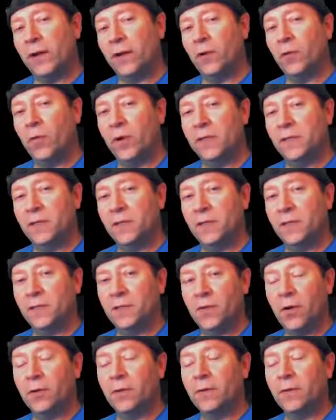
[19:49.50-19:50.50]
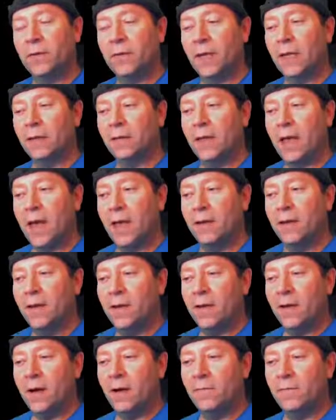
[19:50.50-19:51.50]
a coincidence, don't you think, that
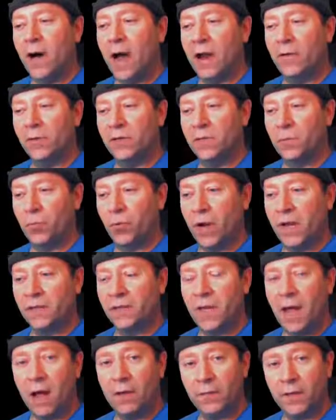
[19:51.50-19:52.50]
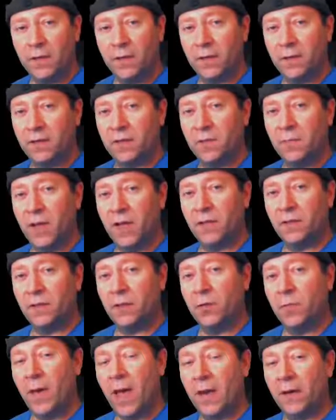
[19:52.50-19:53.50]
a virus breaks out that decimates
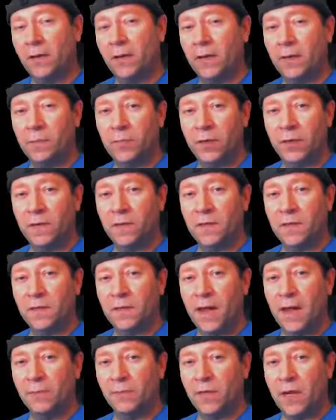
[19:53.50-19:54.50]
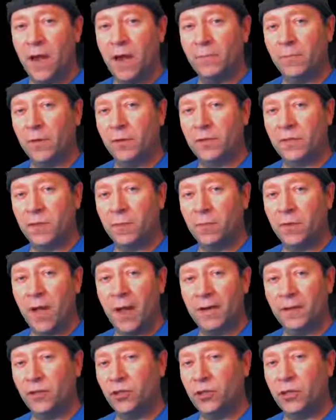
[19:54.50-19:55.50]
humanity, but at the same time there's some
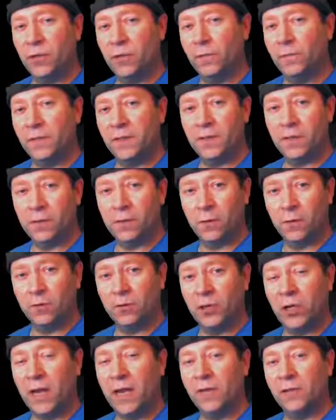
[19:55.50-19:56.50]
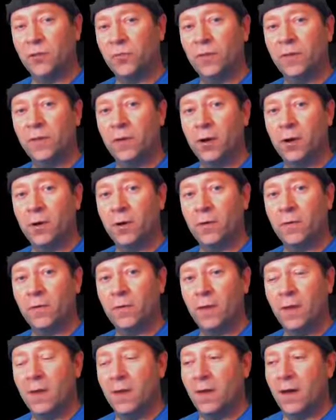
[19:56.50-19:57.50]
kind of geophysical change with the
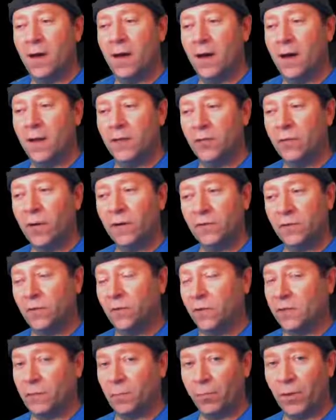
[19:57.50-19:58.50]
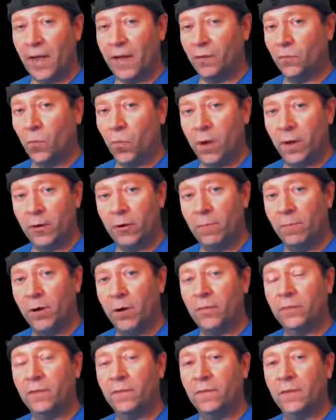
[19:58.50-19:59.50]
Earth? You have to explain one or
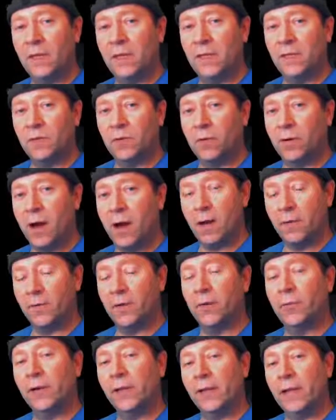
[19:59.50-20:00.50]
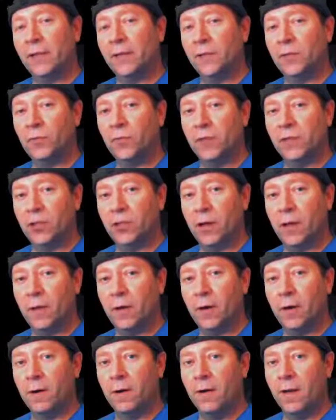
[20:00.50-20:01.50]
both of these or they're related to each
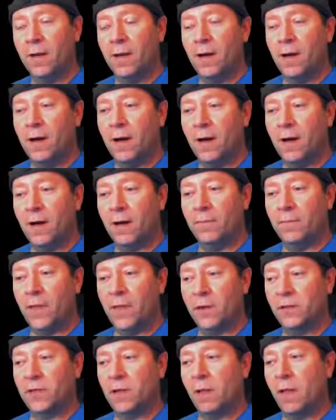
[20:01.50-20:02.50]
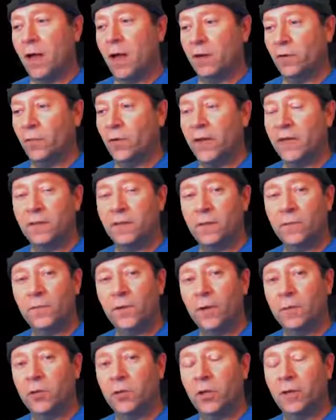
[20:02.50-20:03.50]
other. There's a lot of ways the
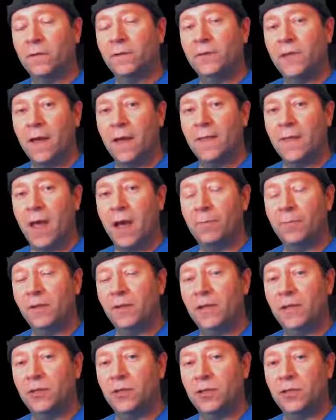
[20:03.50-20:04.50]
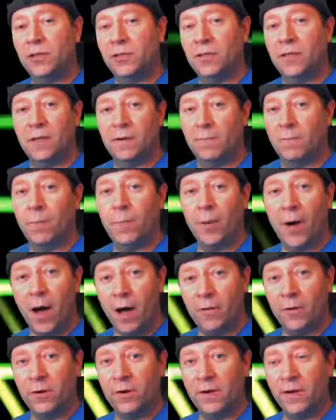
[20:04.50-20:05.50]
film could have done that, but they just didn't
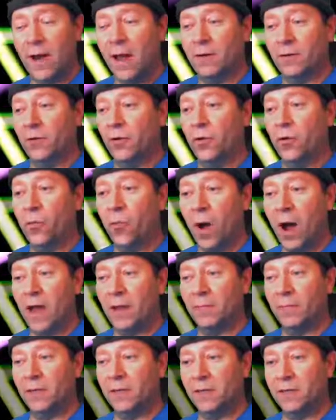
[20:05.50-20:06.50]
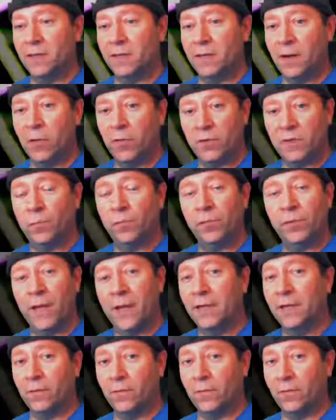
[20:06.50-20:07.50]
bother, and I don't know why, because there was
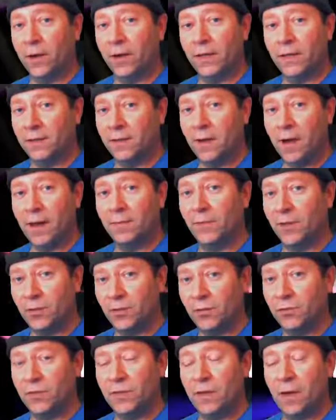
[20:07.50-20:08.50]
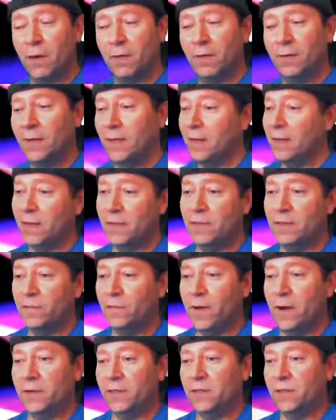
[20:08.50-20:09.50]
plenty of running time to do so. It's
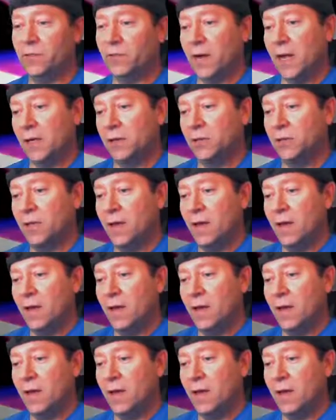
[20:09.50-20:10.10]
very strange.